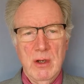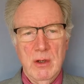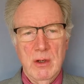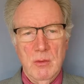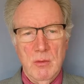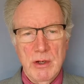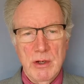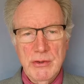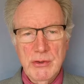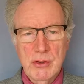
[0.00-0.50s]

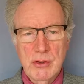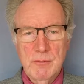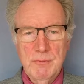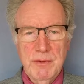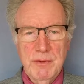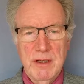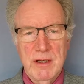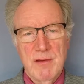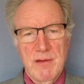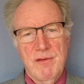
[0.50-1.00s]
One who
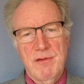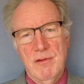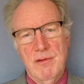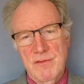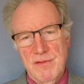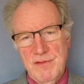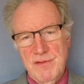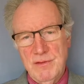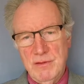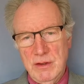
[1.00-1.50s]
complains
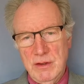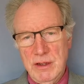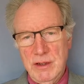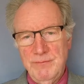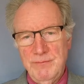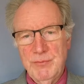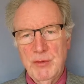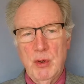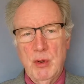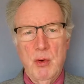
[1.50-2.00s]
constantly
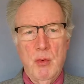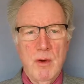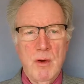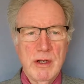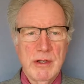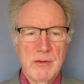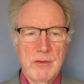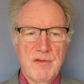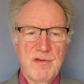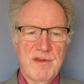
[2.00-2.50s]
or
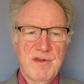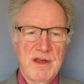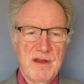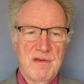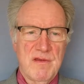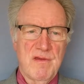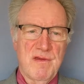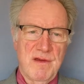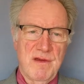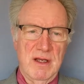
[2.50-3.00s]
one who
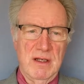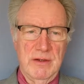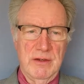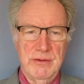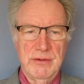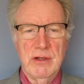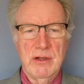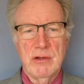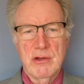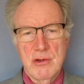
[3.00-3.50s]
stays silent,